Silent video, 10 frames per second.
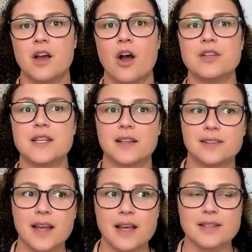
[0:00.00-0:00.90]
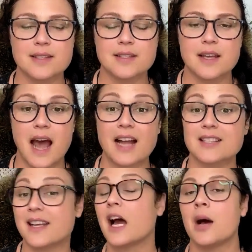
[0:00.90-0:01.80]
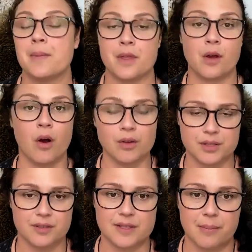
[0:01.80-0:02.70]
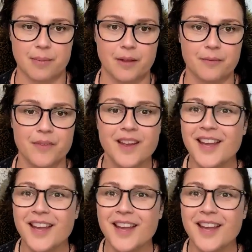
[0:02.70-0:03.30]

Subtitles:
her success had to come at the cost of something.